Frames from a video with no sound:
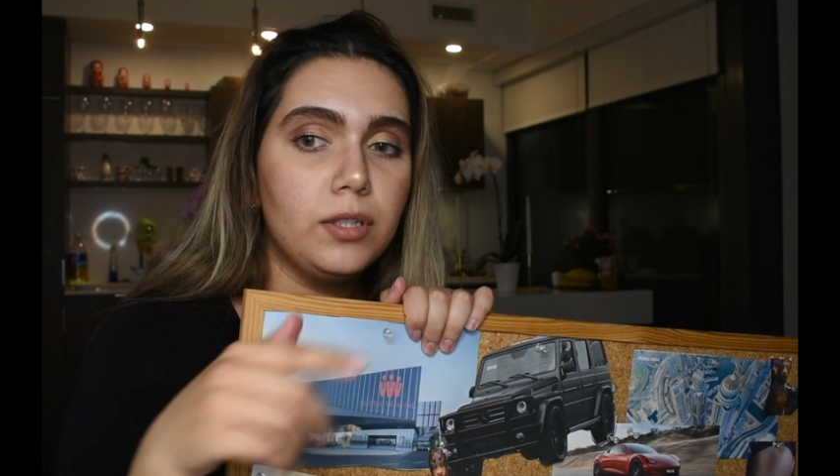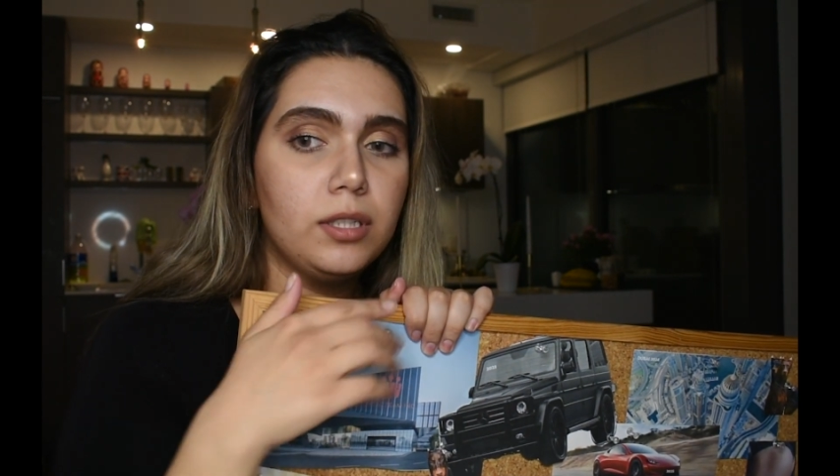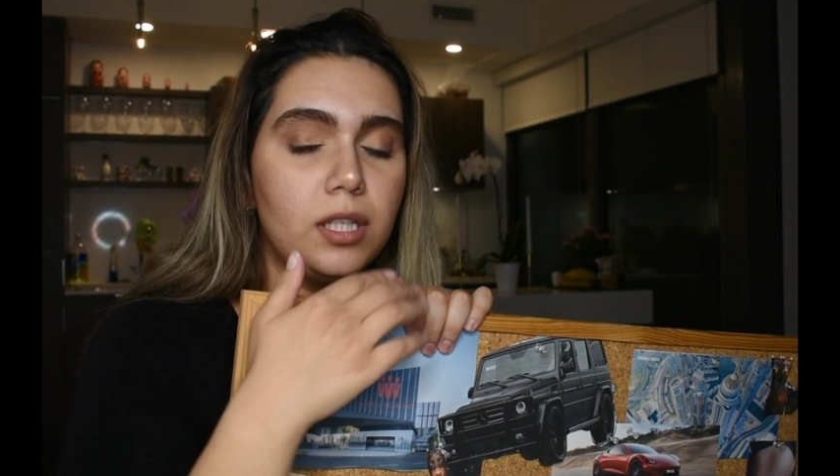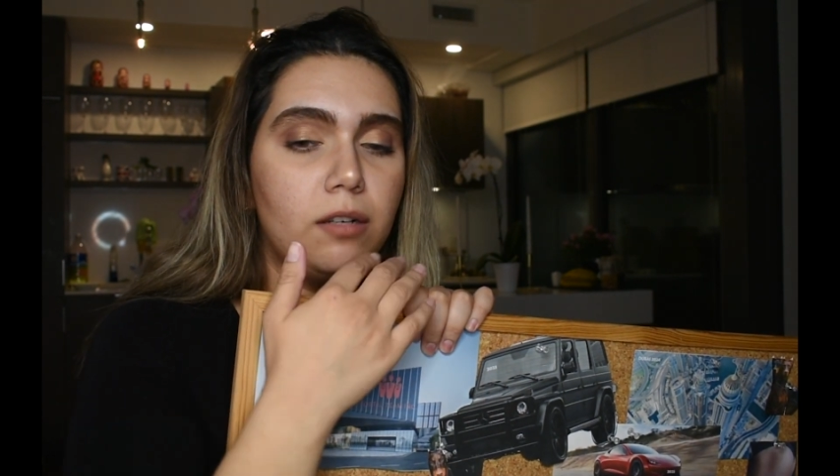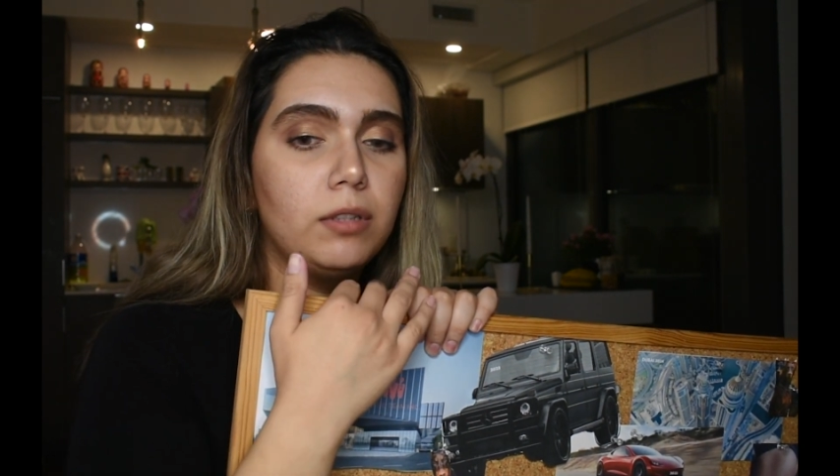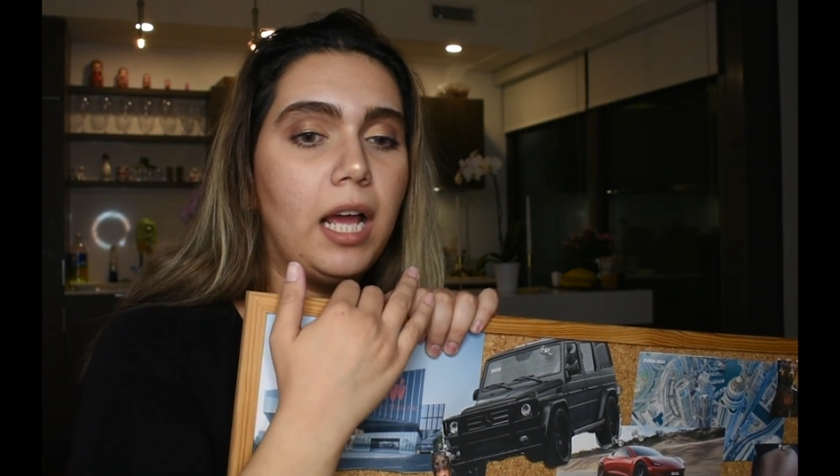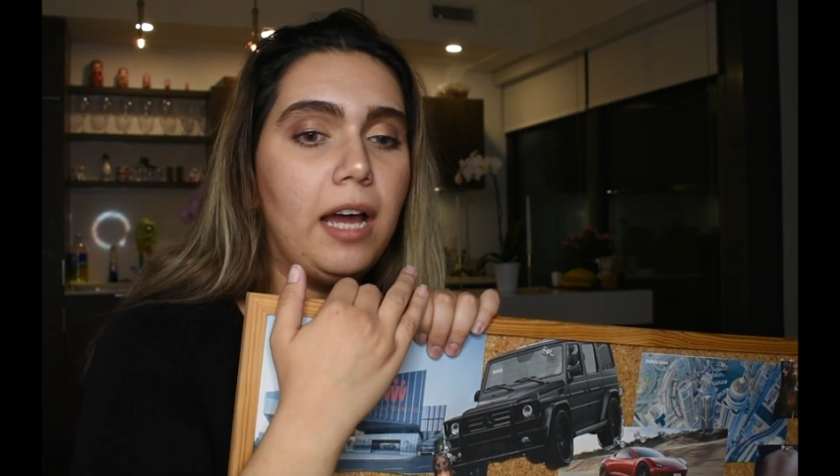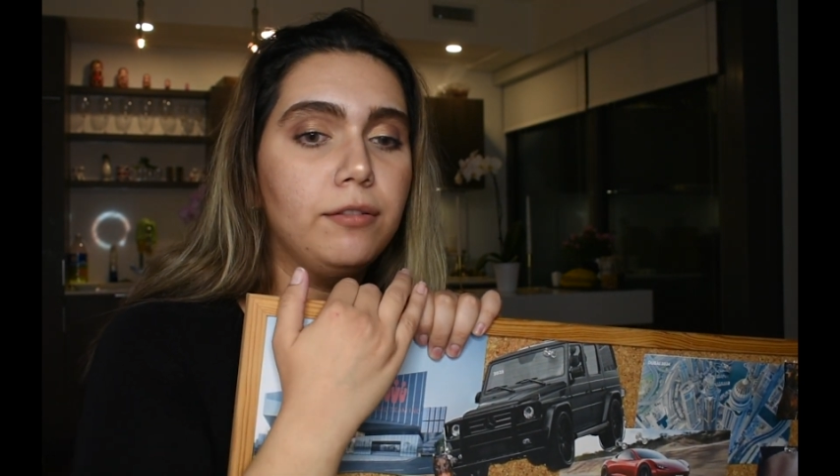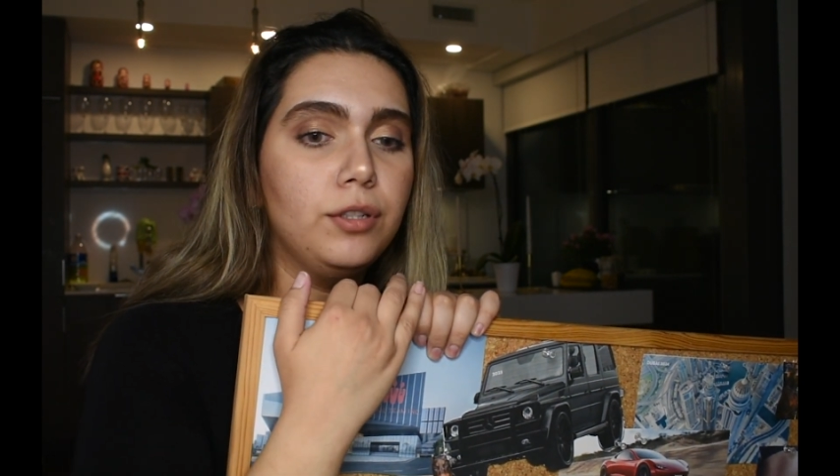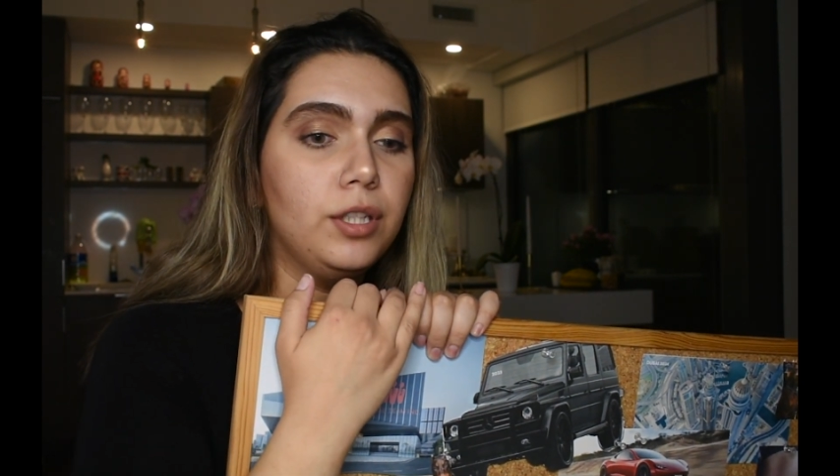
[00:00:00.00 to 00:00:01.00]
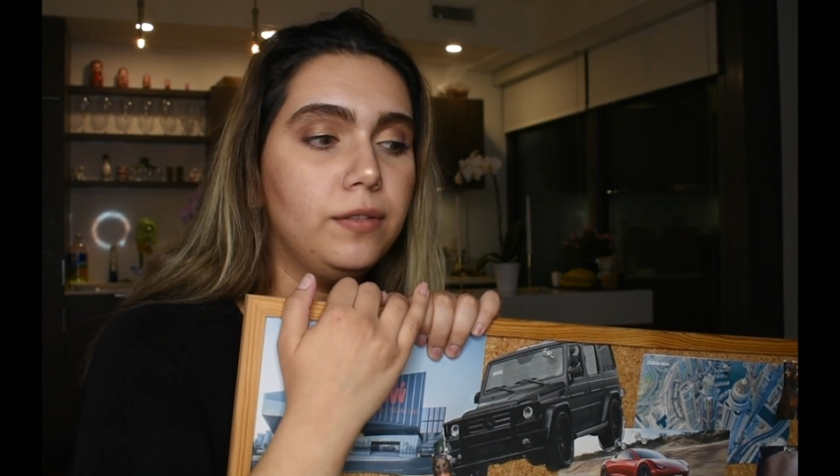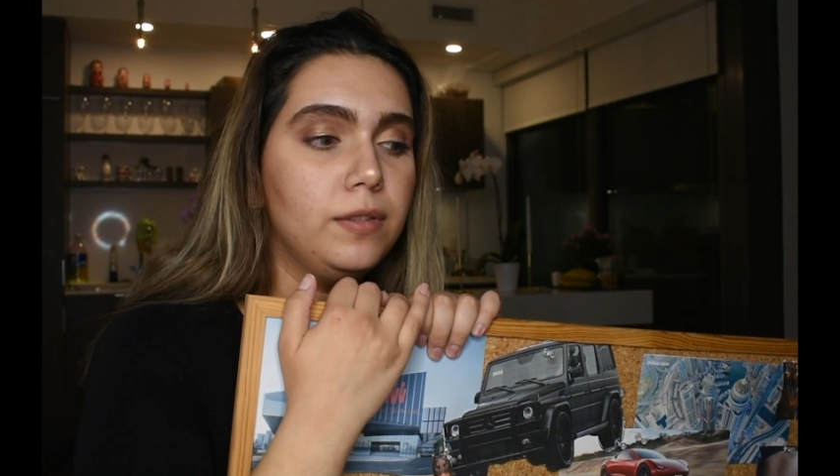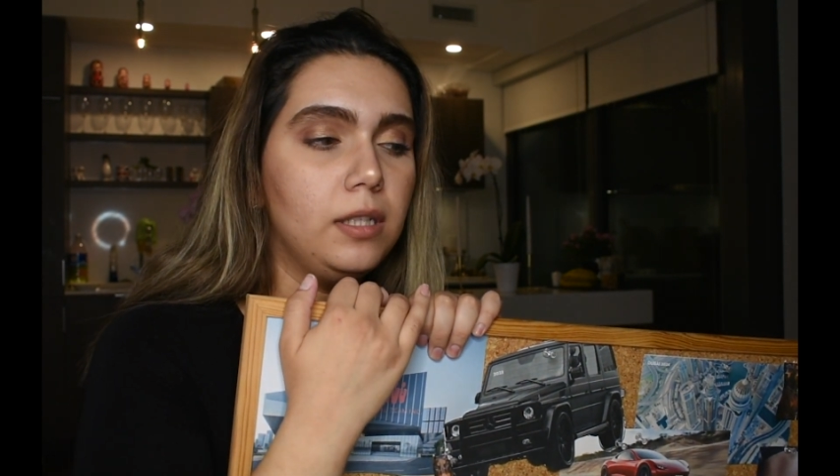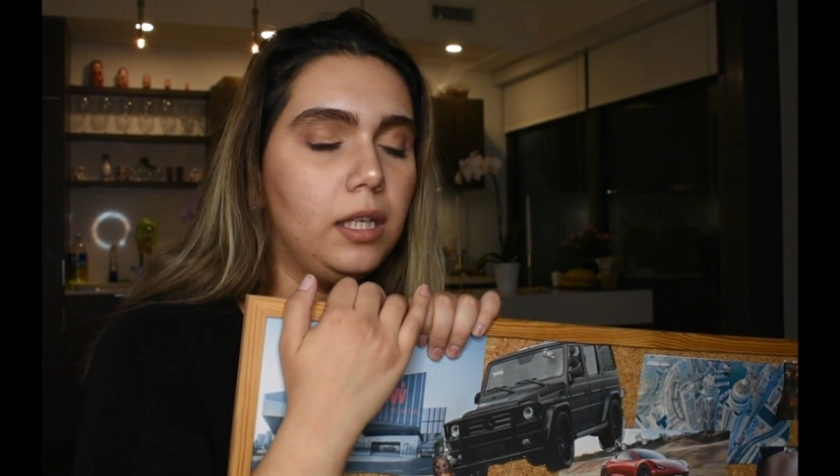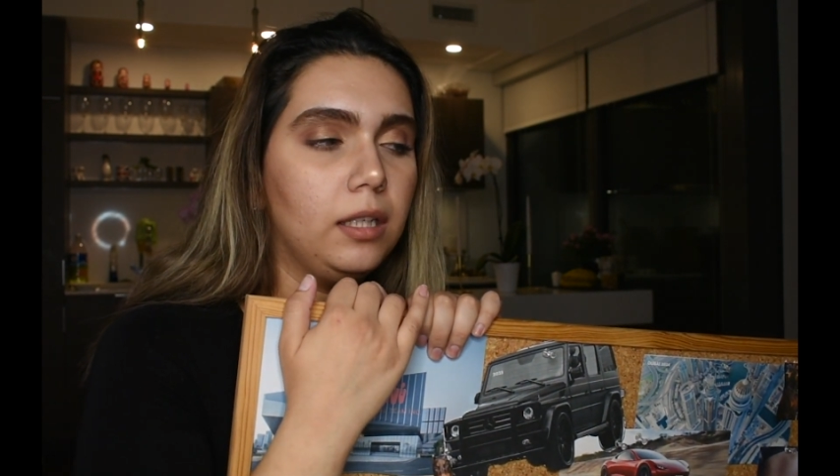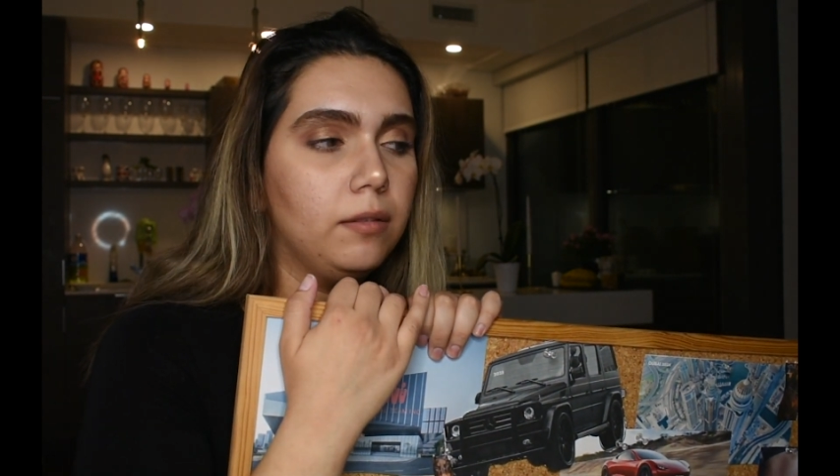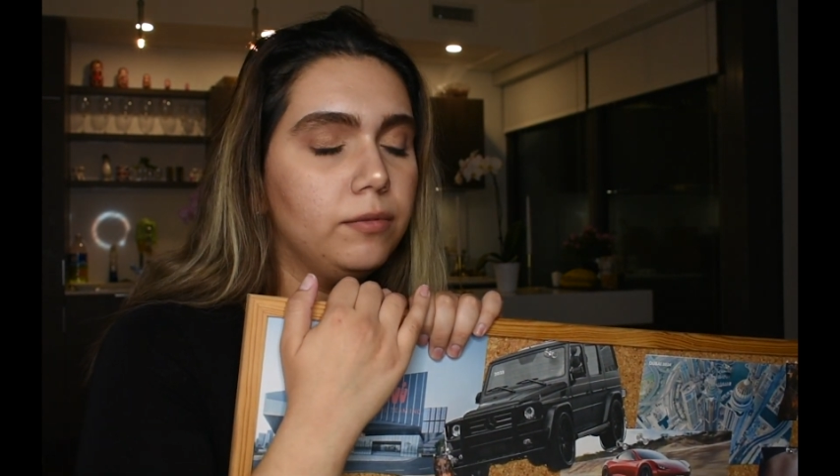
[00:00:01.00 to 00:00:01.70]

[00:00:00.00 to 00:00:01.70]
because I would have shifts like,